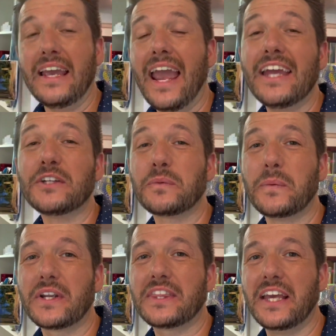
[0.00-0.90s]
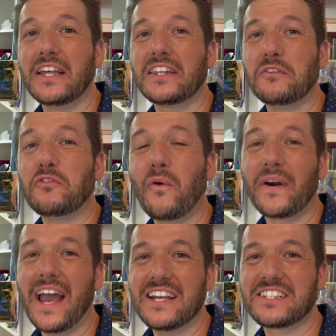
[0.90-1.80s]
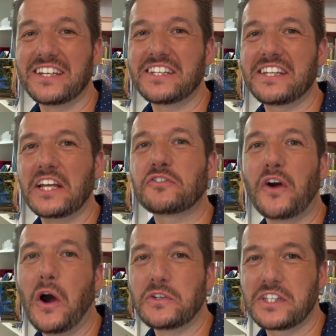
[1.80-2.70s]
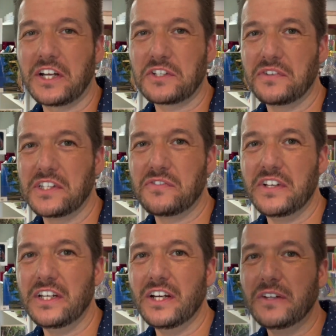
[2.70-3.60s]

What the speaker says: And we want to thank the Ford Edison Estates for hosting us for this video.